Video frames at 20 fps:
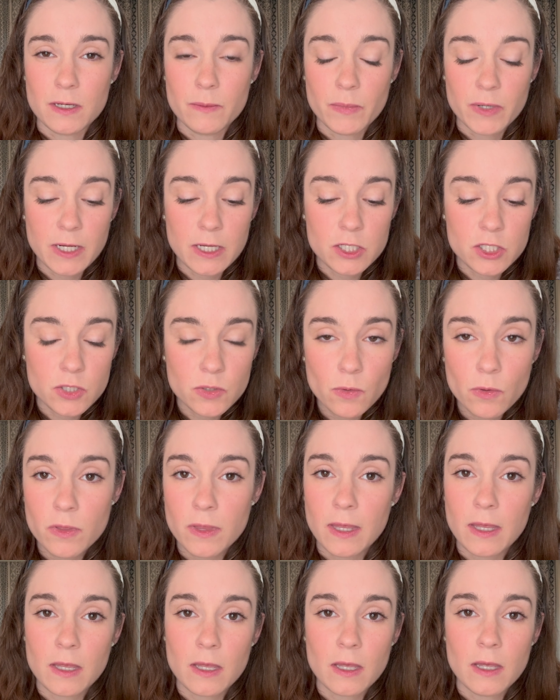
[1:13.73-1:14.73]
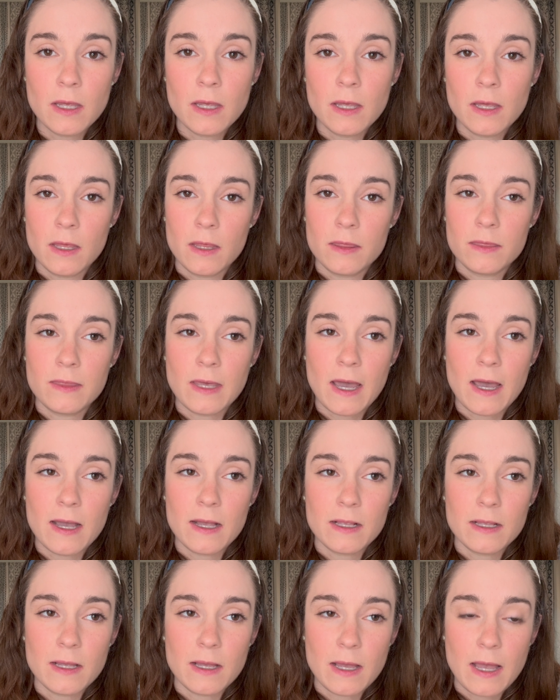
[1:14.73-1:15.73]
But I do think that
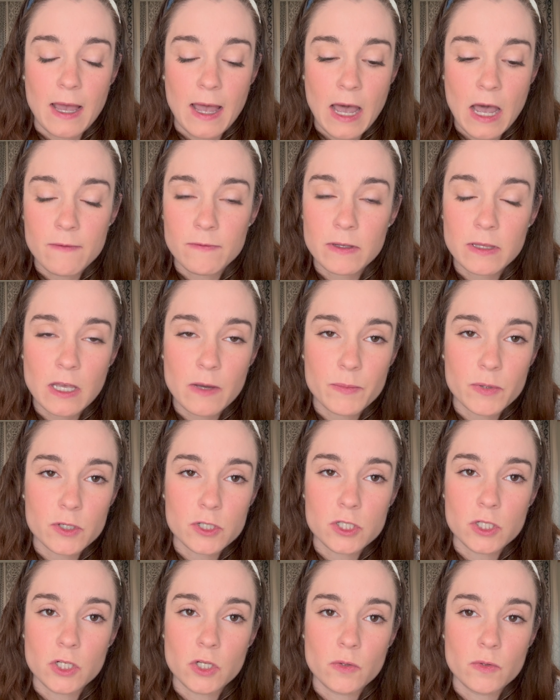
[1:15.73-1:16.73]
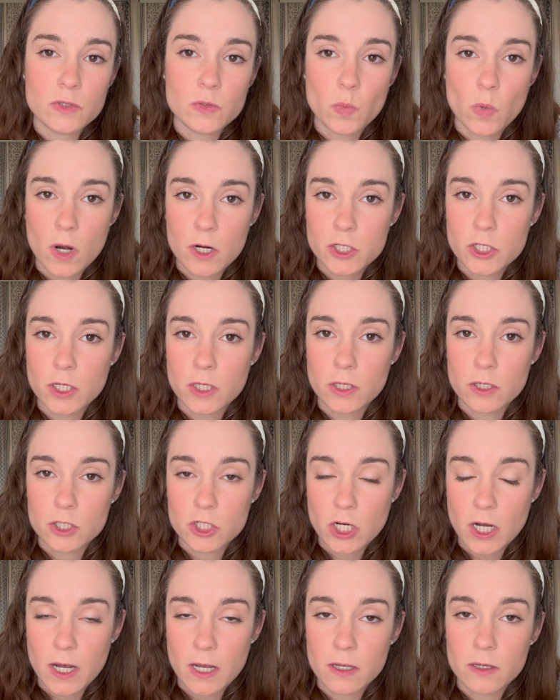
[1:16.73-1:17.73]
having that person who is watching your
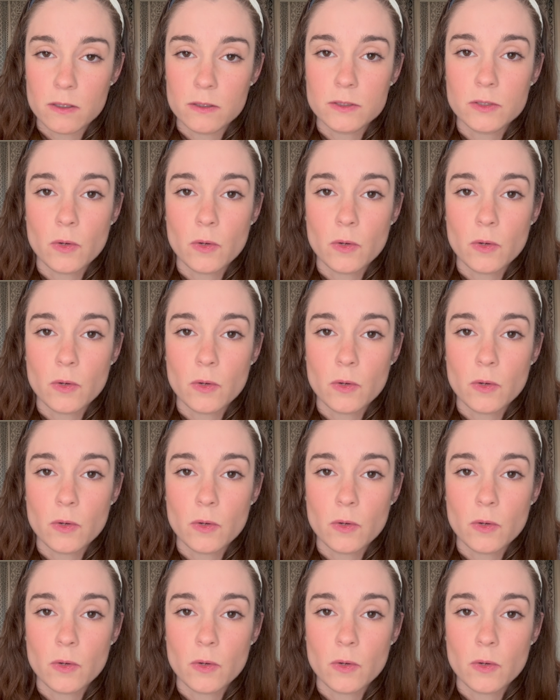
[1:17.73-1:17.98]
child,